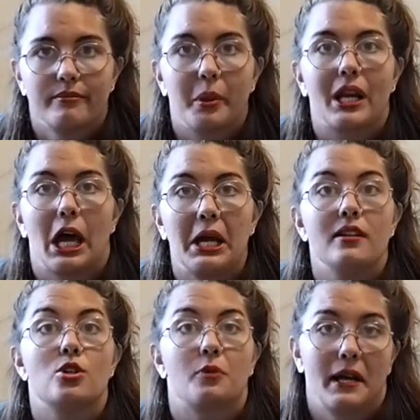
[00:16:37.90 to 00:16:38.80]
but
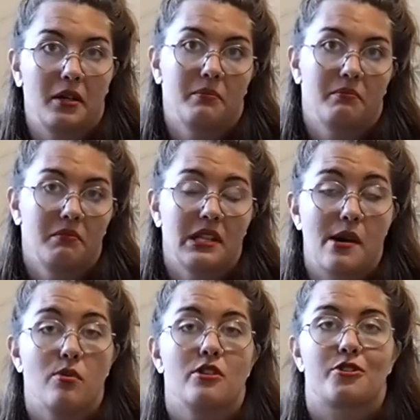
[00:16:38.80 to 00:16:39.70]
I drank them.
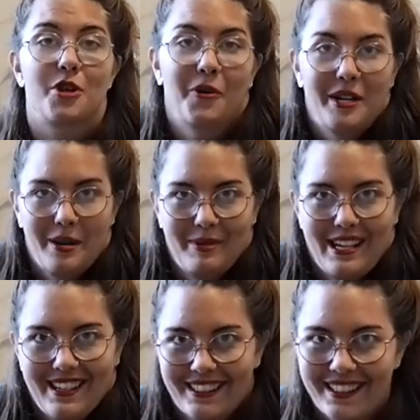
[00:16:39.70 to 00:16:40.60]
They were so
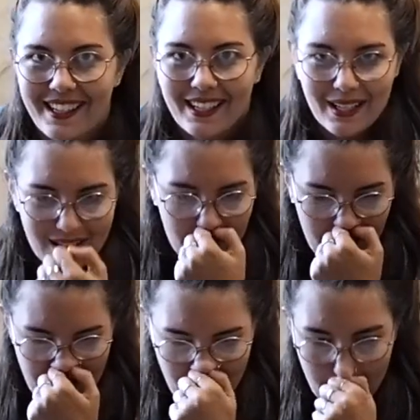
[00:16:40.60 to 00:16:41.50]
yummy.
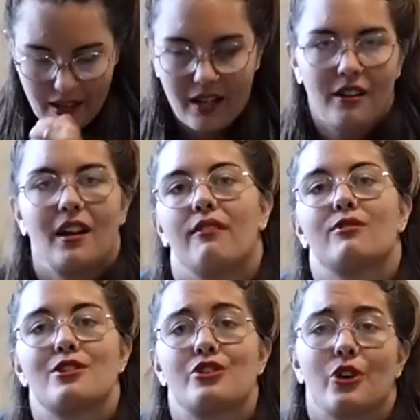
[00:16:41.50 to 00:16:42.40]
So now I don't have
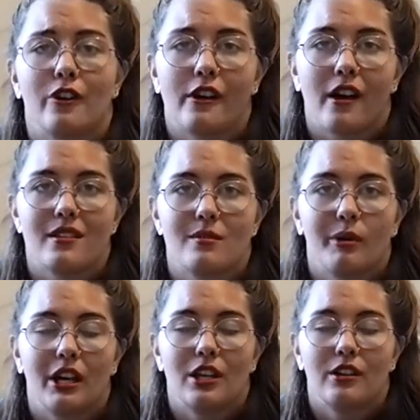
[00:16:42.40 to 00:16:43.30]
one to show you guys,
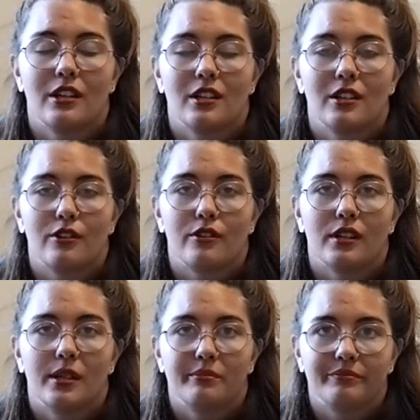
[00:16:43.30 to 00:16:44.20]
but you can
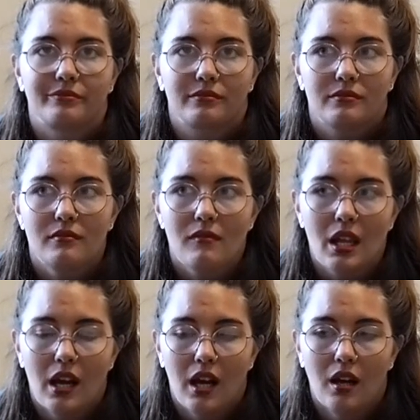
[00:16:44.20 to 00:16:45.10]
Google it.
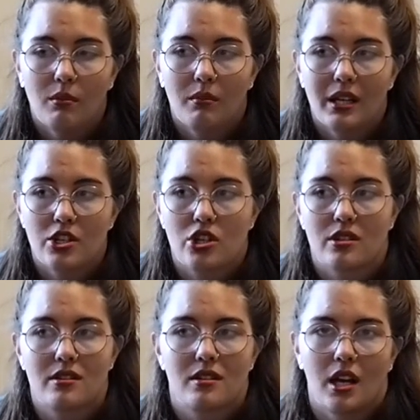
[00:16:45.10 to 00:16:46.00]
It's
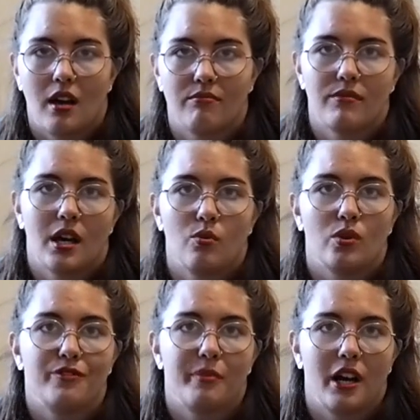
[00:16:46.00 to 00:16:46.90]
just, yeah, that
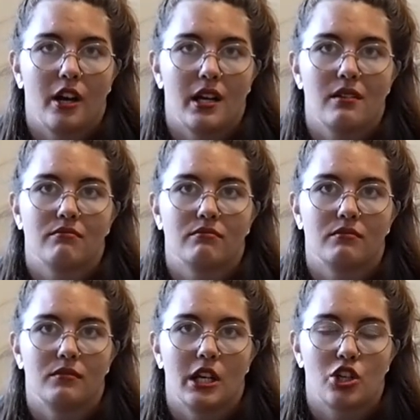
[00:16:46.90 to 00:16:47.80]
wolfberry,
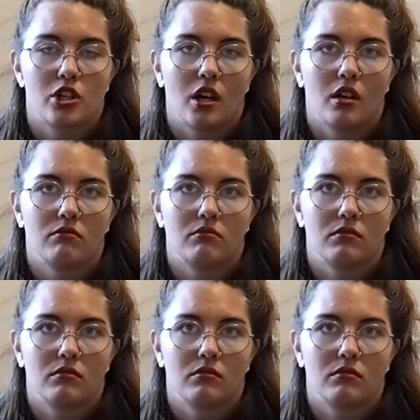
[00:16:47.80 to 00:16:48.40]
Ningxia,